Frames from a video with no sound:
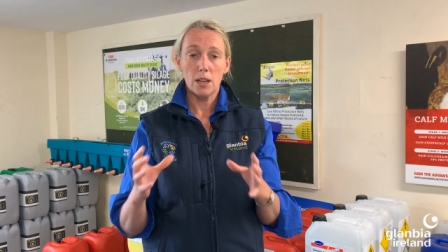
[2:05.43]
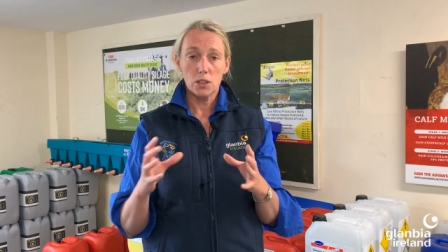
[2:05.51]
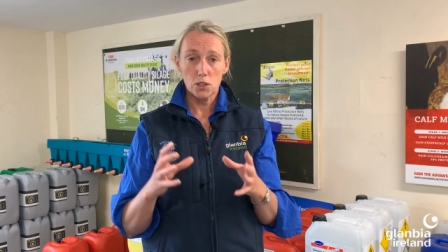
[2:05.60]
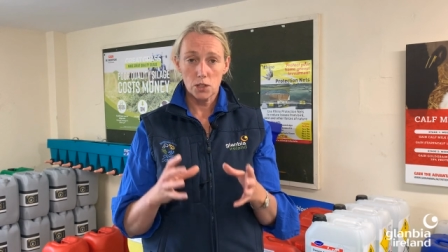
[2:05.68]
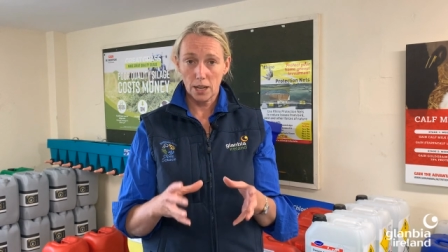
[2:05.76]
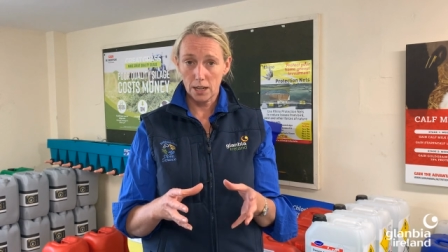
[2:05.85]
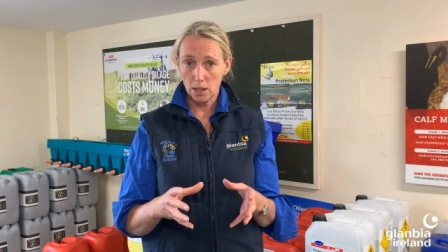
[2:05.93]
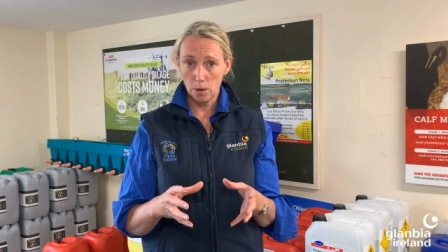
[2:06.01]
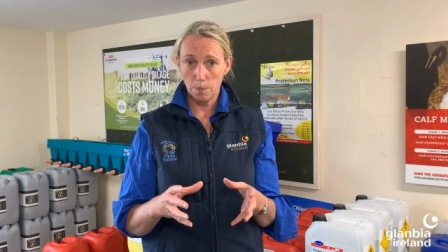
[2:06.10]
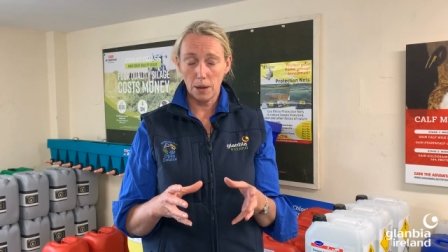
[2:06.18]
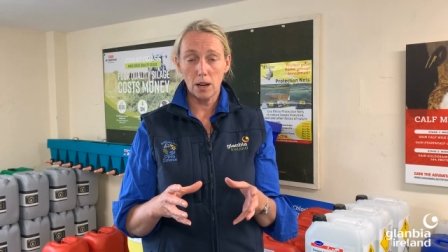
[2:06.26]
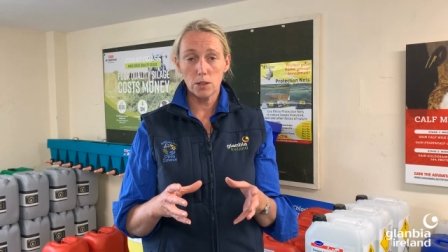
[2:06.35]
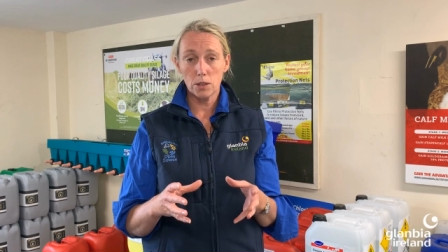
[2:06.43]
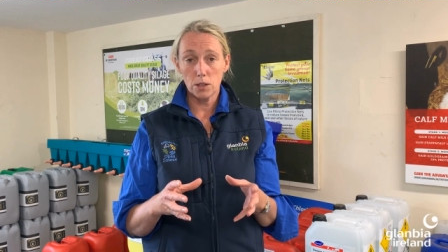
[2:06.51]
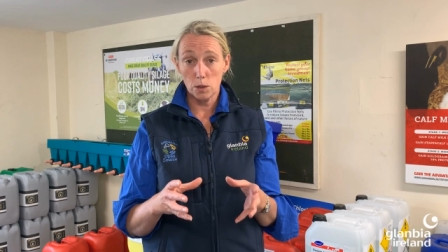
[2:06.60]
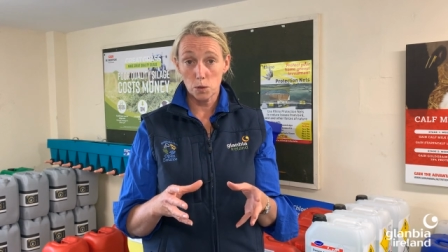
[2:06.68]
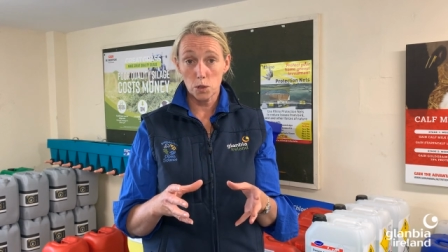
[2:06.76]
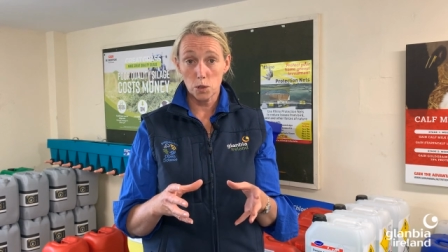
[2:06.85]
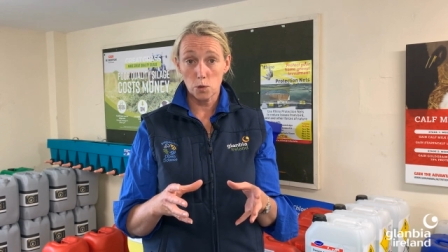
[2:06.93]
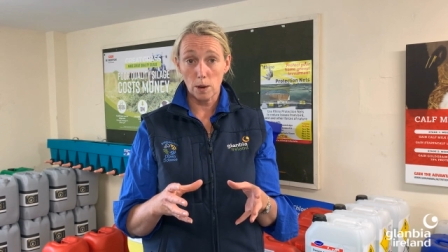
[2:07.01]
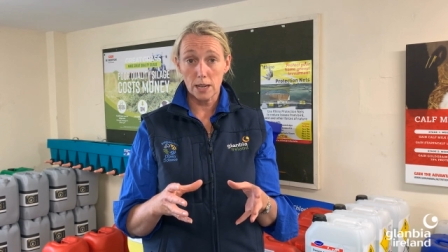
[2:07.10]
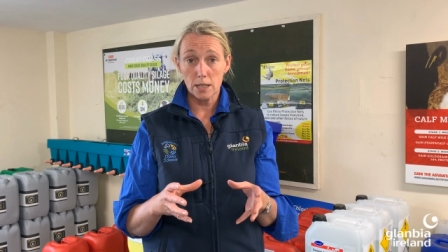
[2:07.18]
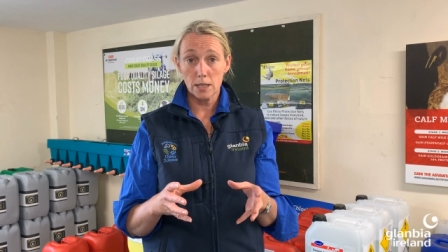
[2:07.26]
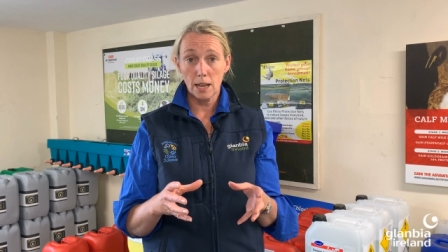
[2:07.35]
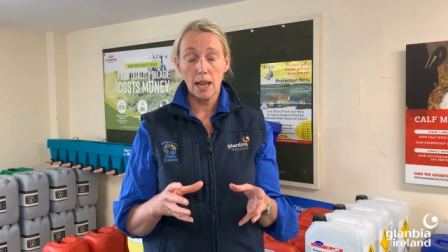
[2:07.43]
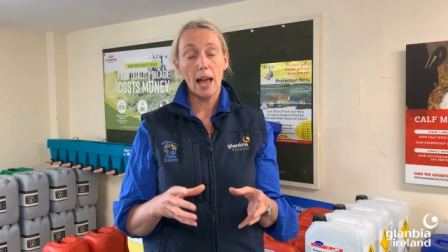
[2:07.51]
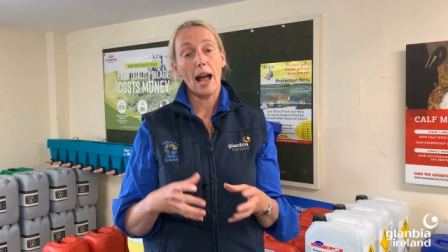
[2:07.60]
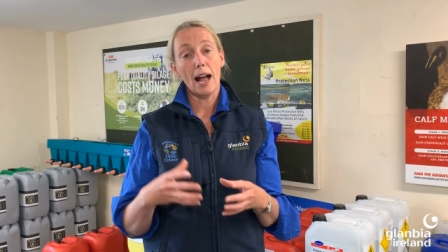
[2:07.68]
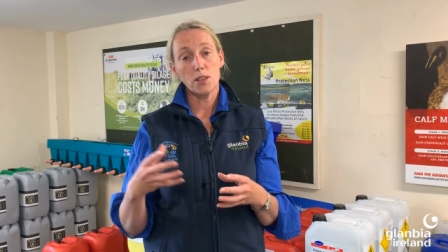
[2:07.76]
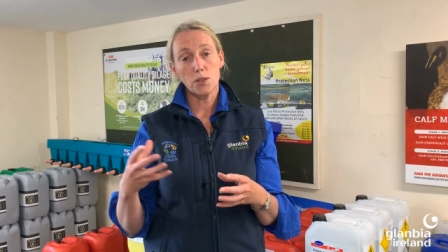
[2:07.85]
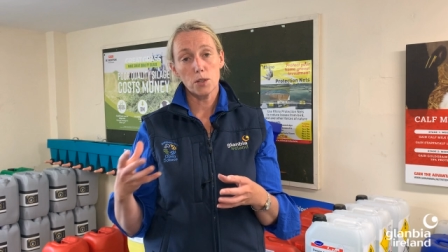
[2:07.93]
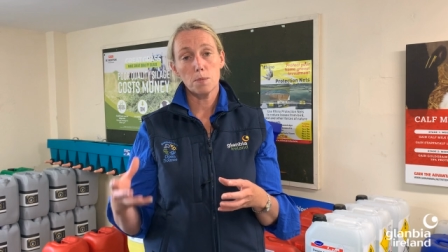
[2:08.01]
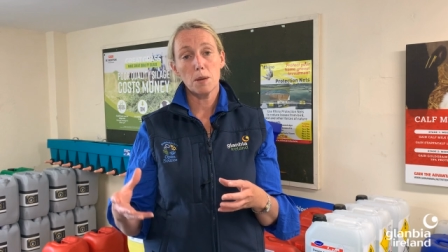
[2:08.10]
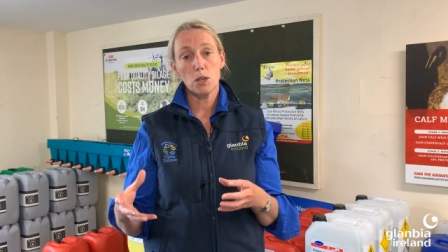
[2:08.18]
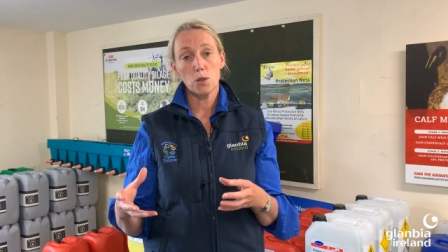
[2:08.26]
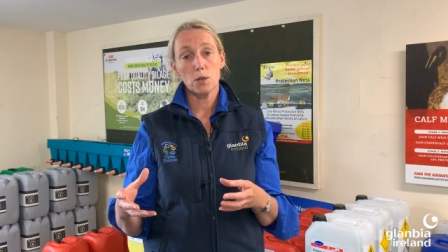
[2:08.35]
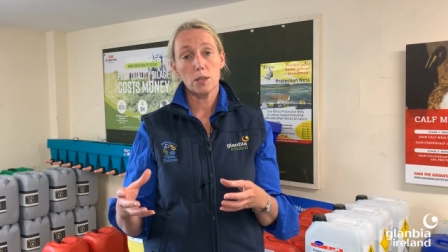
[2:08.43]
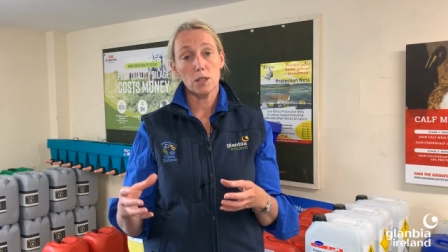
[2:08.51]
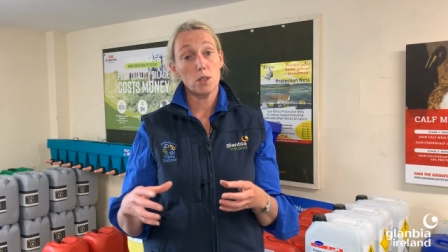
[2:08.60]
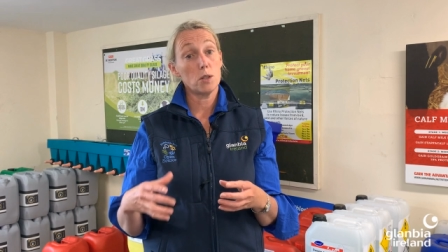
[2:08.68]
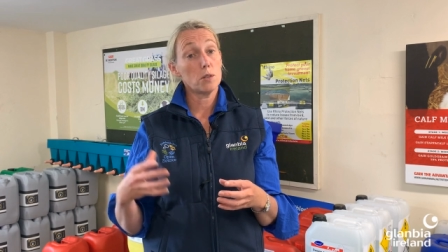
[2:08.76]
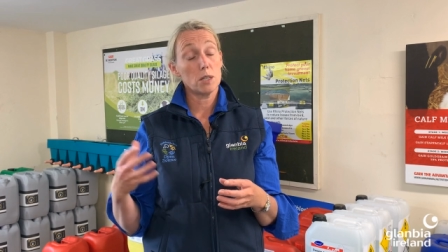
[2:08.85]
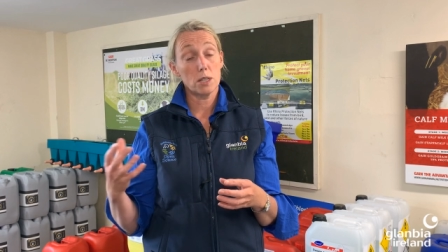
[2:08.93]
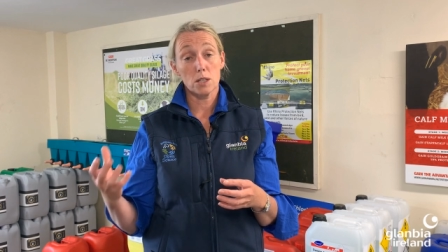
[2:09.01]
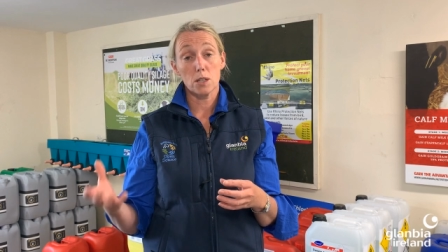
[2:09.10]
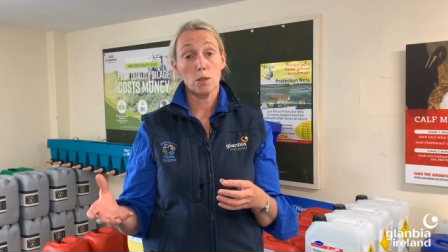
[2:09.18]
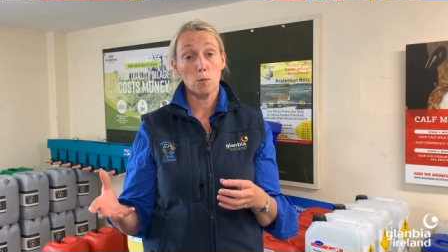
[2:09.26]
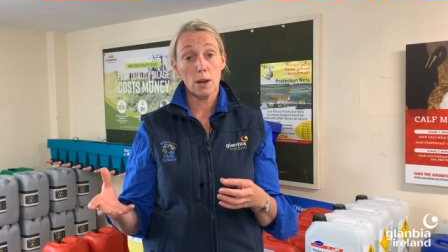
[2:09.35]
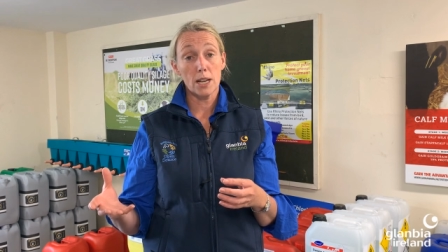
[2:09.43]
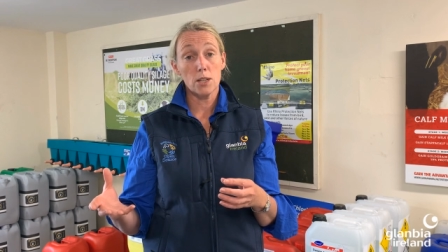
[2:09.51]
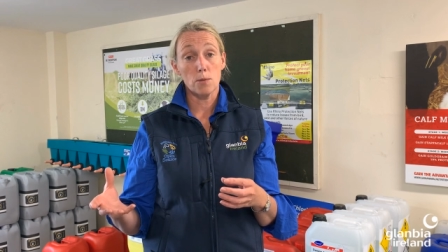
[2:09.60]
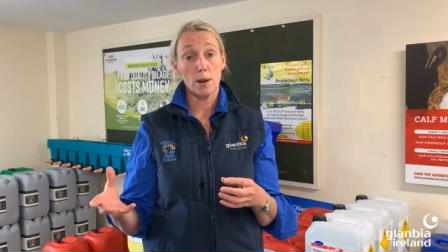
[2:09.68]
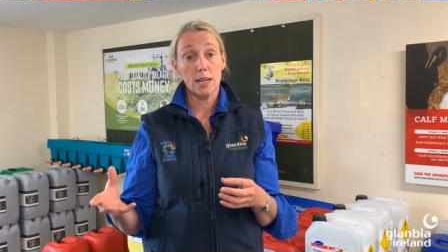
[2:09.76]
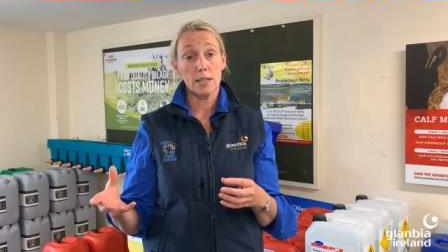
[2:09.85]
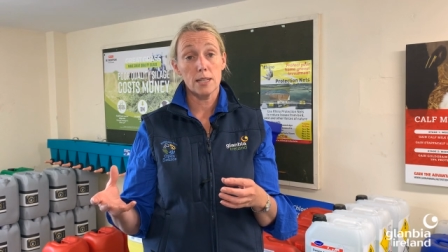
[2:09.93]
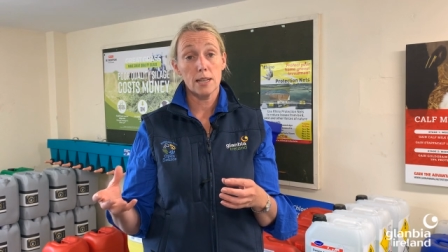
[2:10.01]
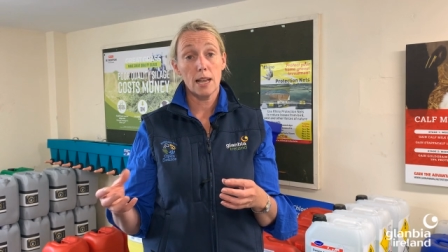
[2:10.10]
Check your powder usage rate and just make sure that you're using it at the right rate